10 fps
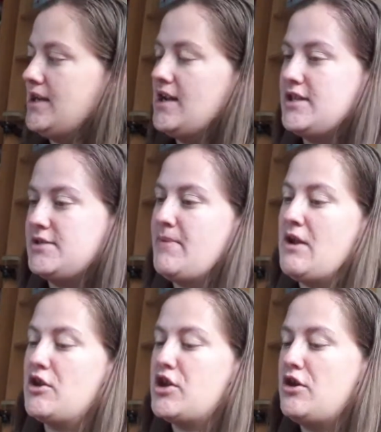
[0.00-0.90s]
and it's
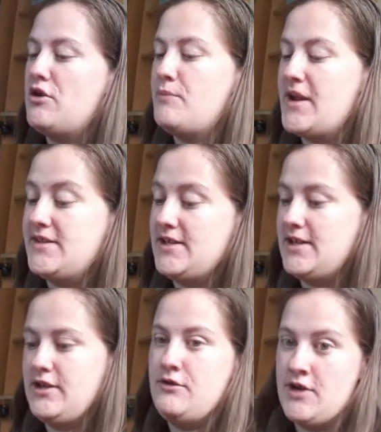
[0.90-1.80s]
about a girl
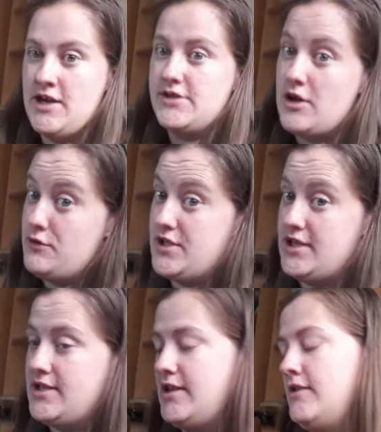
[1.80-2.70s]
basically who has
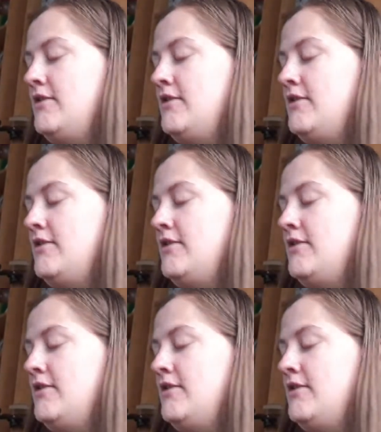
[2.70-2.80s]
OCD.